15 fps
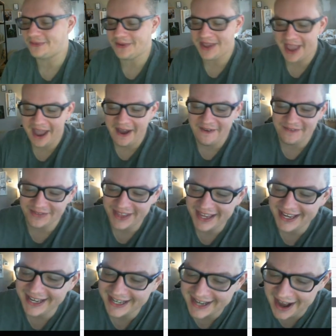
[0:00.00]
we have
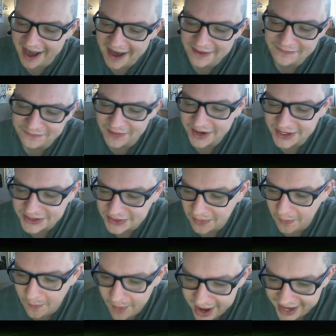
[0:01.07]
the conference
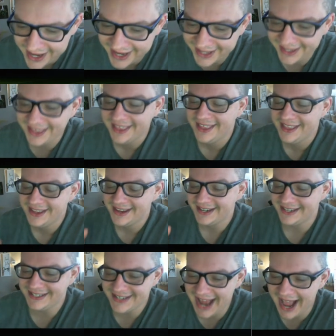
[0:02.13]
winning
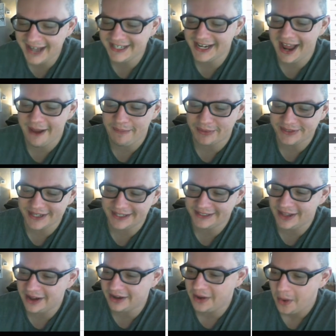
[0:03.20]
99%
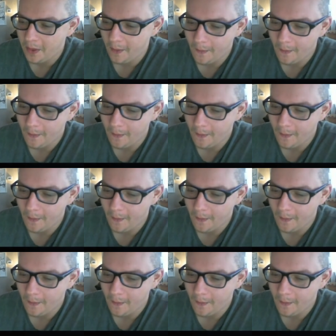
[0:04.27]
luck,